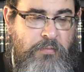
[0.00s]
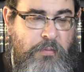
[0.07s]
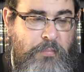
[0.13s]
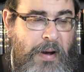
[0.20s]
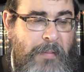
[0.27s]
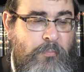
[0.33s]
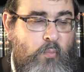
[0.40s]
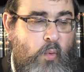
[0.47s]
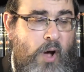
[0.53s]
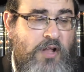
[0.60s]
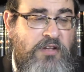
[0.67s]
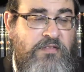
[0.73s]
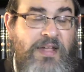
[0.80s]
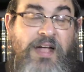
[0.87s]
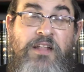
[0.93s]
The problem
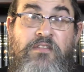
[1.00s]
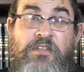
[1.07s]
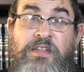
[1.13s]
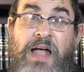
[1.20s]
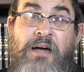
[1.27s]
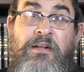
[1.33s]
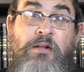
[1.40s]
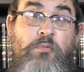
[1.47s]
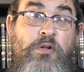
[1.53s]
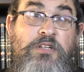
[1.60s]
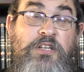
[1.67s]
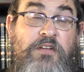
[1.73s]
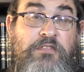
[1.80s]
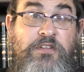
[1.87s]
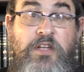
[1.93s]
was that the town had one
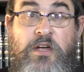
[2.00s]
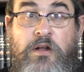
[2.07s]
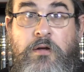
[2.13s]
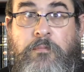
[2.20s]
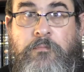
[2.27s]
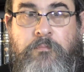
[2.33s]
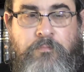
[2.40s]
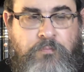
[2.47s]
Sefer Torah,